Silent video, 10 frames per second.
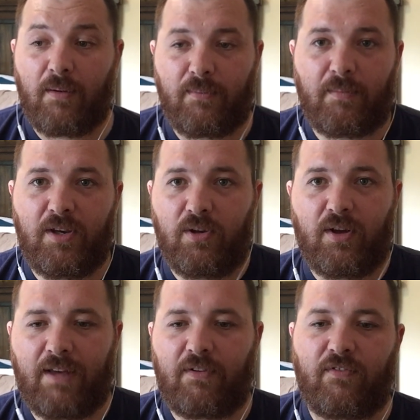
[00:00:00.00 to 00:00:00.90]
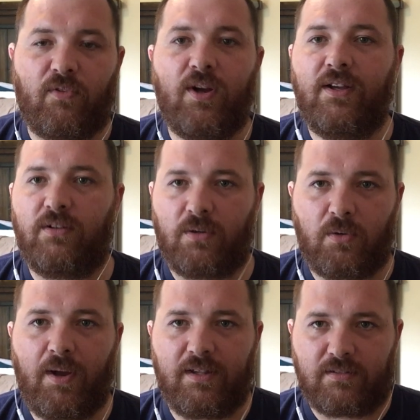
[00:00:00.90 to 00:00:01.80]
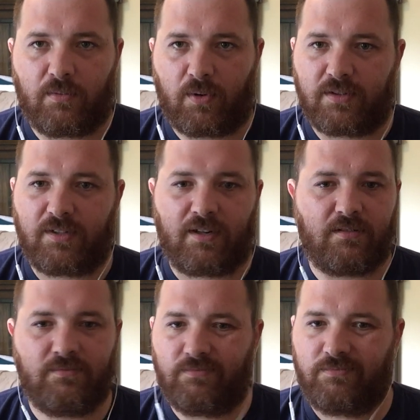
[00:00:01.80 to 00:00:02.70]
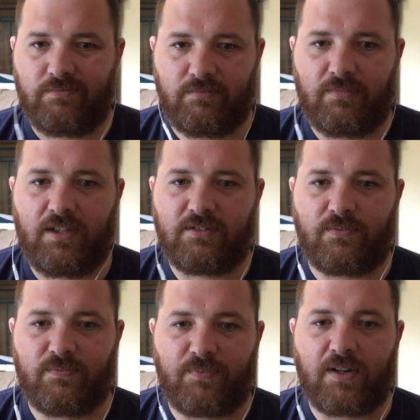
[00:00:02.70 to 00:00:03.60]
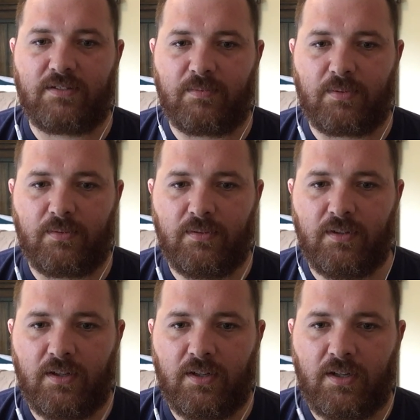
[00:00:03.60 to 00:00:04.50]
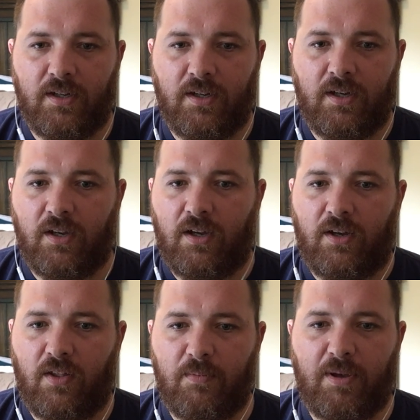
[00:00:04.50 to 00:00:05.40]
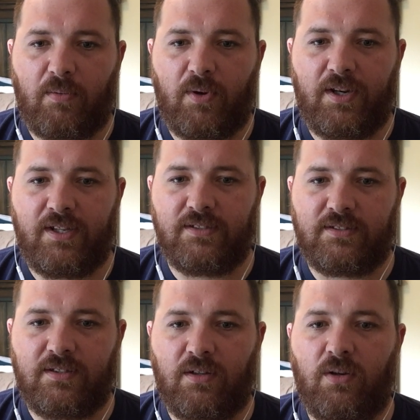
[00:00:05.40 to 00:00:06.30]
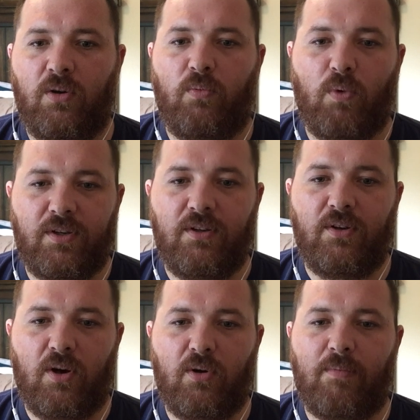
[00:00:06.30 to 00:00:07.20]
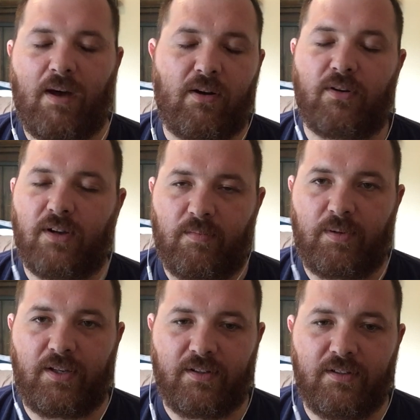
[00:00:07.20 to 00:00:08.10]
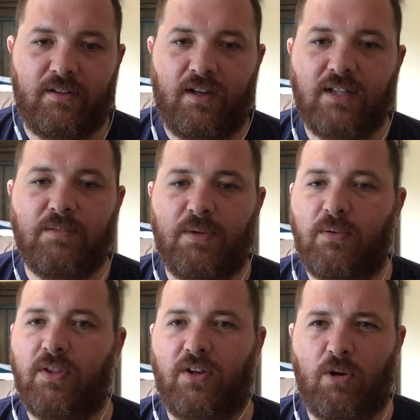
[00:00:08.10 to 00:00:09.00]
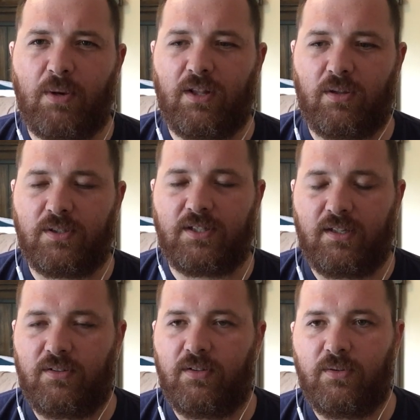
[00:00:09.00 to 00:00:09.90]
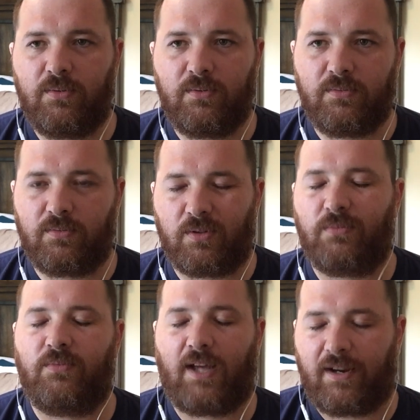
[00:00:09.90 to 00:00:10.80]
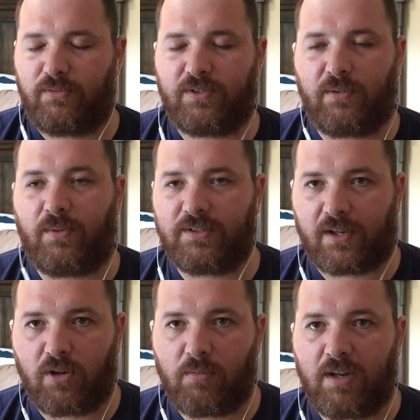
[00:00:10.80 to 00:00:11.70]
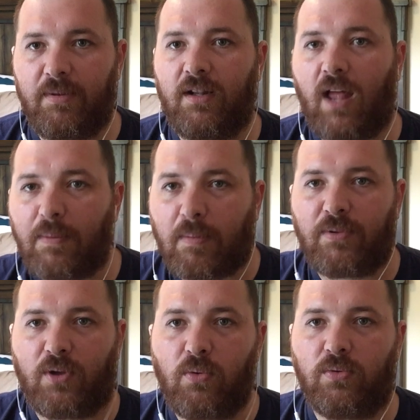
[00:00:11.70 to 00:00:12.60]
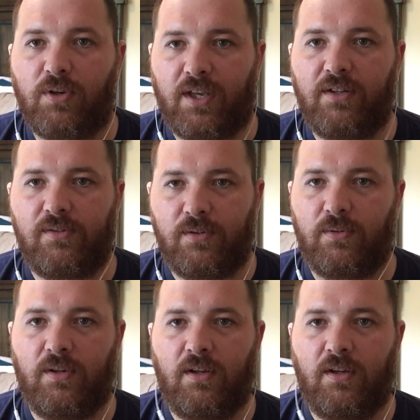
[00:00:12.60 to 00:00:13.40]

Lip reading: I mean, you could have a friend or an acquaintance that works there. It's very simple. Another big one is, what do you know about our company? And that's a big one that nobody looks into, or I don't want to say nobody, but a lot of people don't look into